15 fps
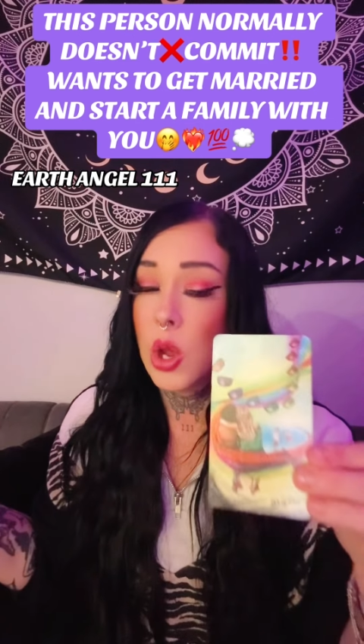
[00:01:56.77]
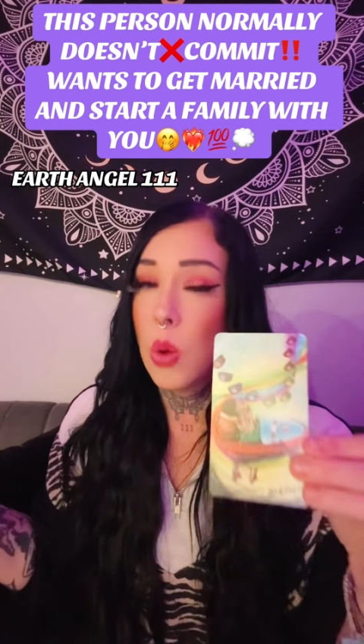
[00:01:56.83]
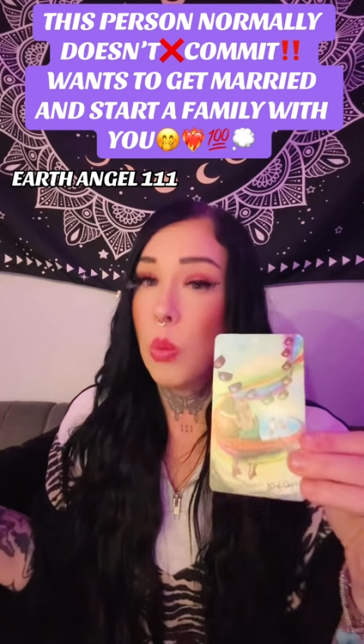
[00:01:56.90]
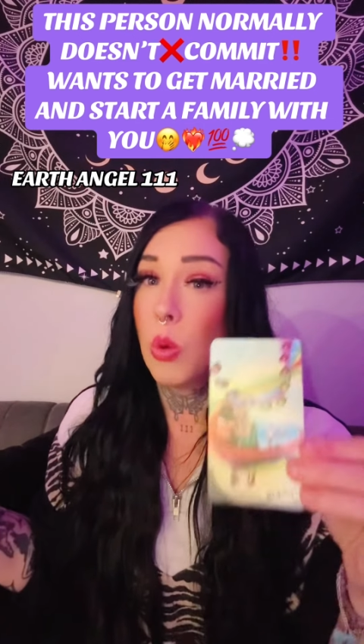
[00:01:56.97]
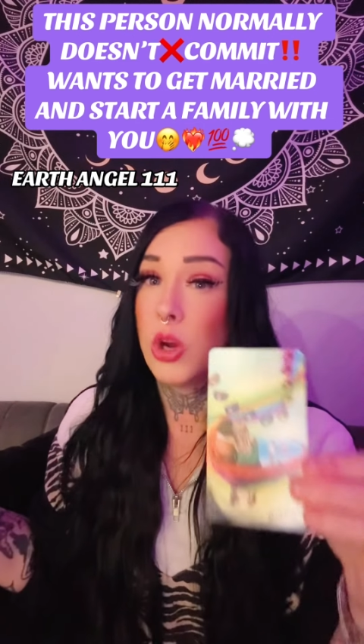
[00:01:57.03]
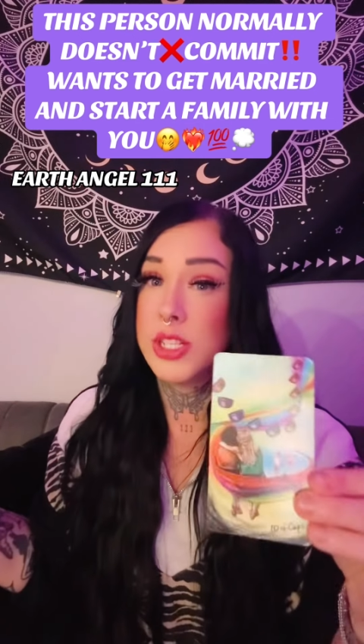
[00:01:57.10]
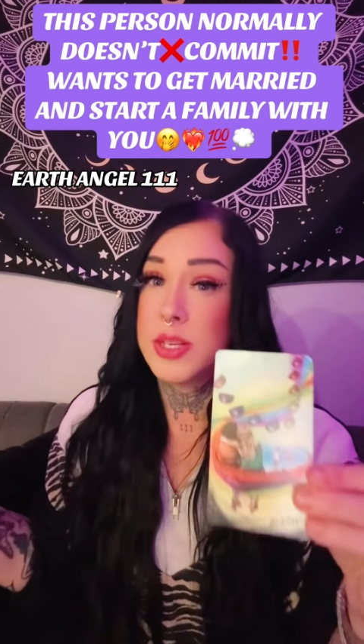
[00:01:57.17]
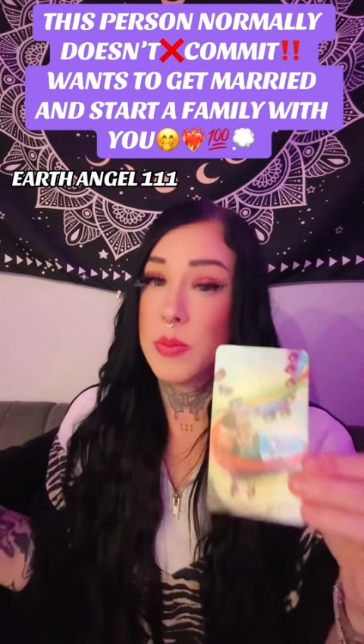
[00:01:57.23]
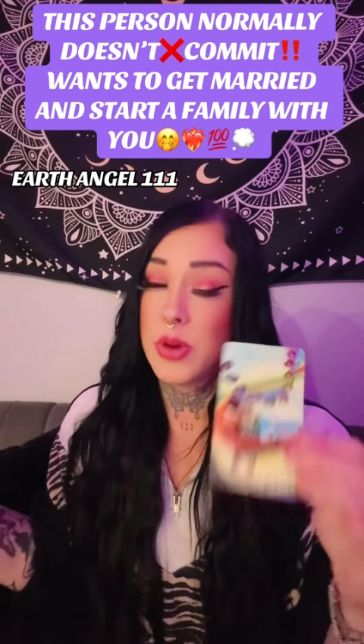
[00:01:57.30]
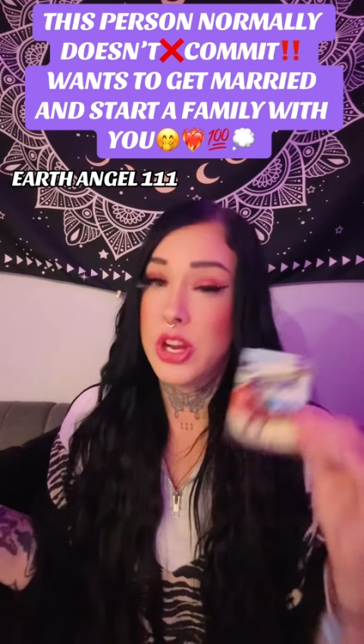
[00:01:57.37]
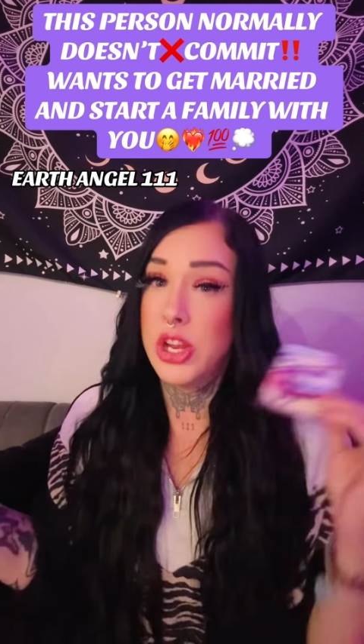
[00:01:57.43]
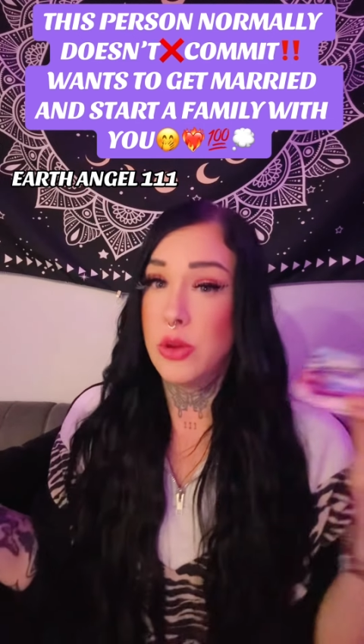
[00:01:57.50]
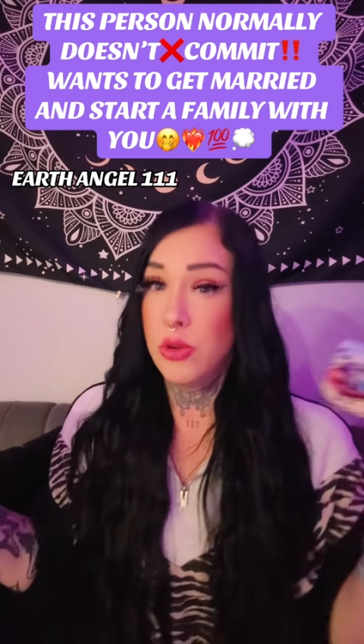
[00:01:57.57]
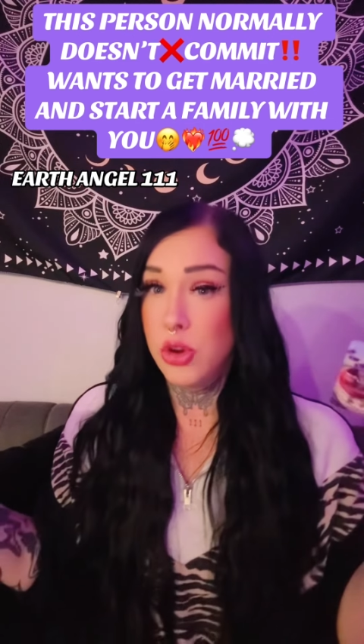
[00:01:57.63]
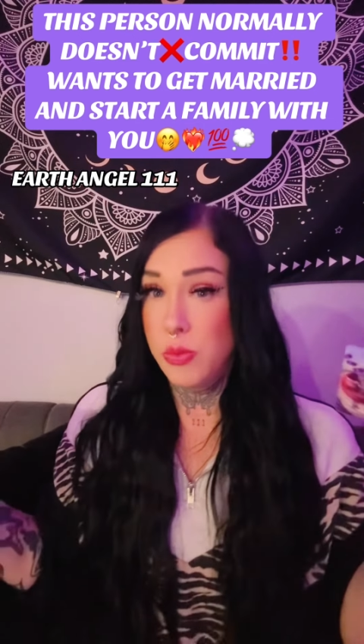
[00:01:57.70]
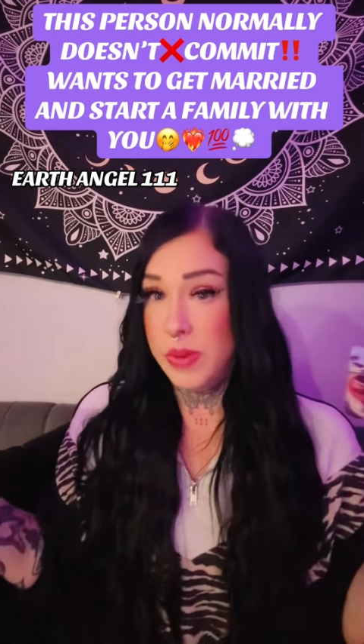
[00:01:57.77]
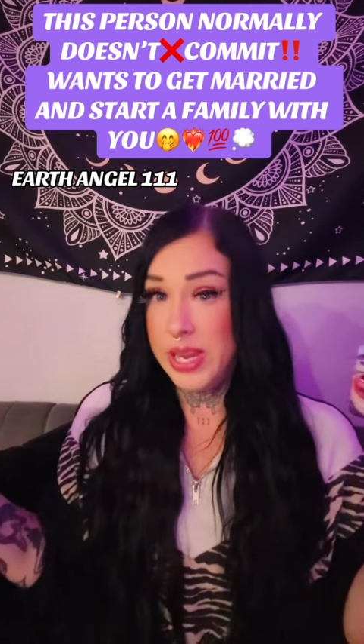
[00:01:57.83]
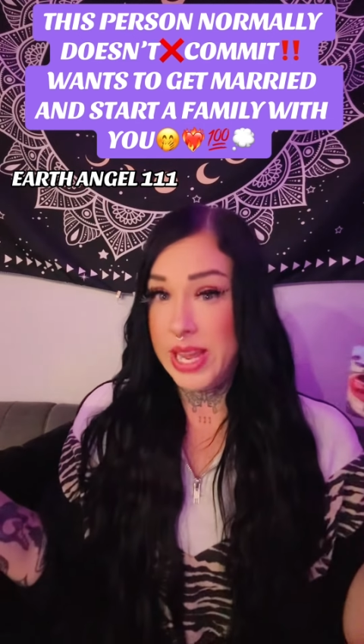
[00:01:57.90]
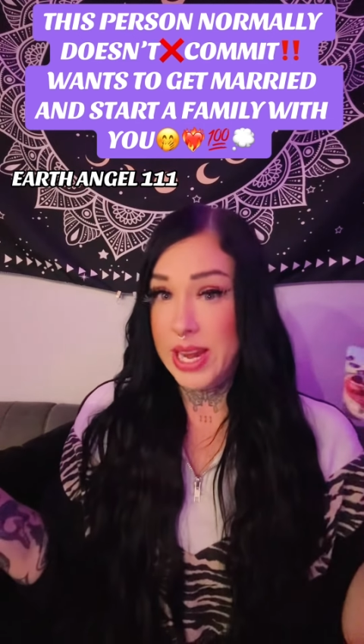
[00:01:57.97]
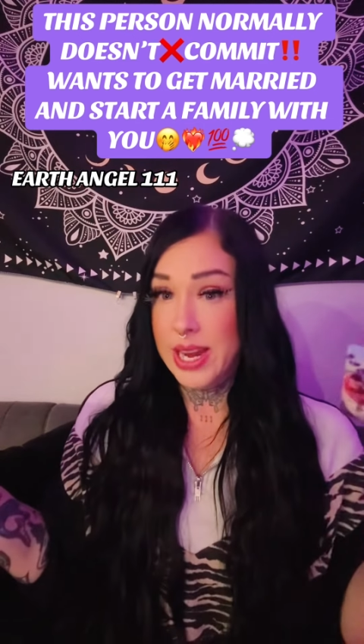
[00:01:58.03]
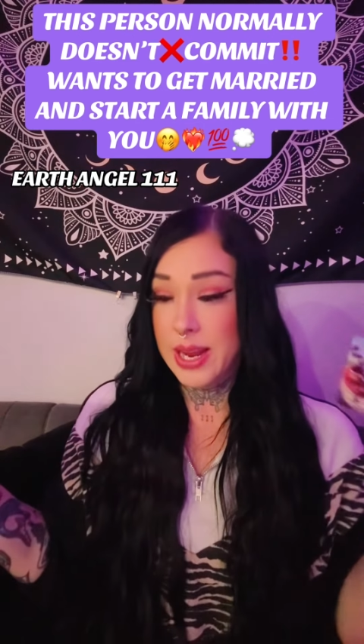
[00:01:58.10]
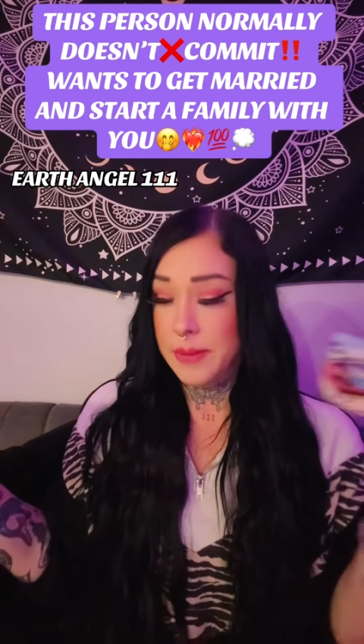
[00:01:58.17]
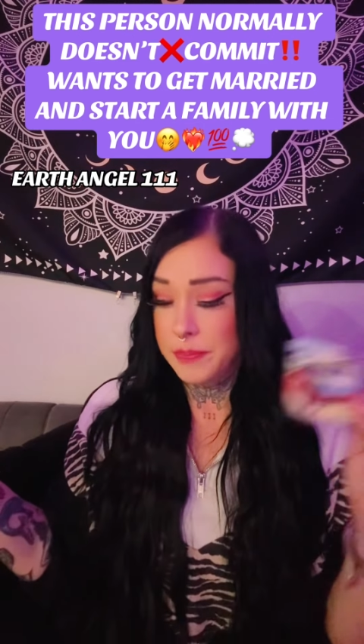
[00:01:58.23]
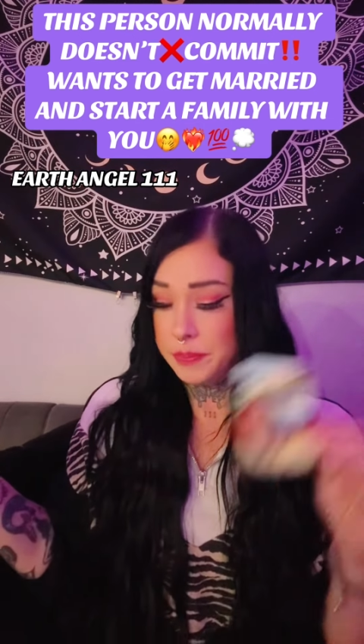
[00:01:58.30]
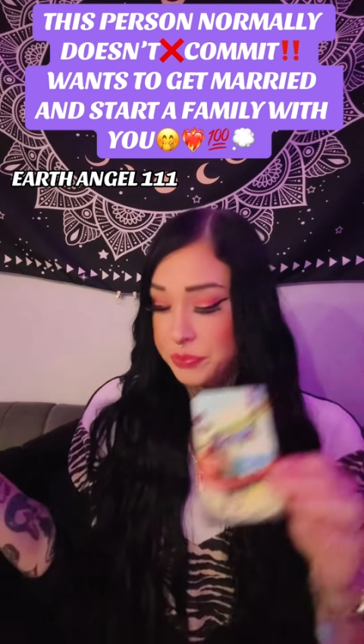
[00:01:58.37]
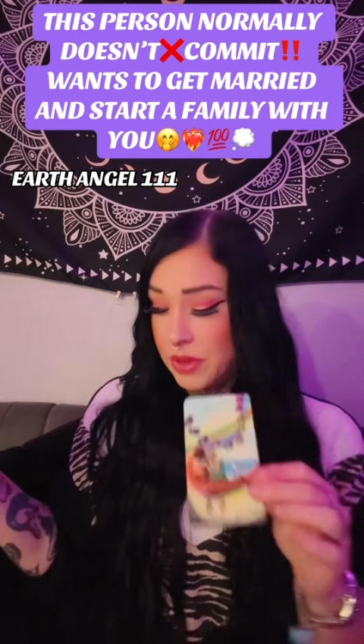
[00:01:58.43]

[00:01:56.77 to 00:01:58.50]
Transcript: want to bring you a new beginning.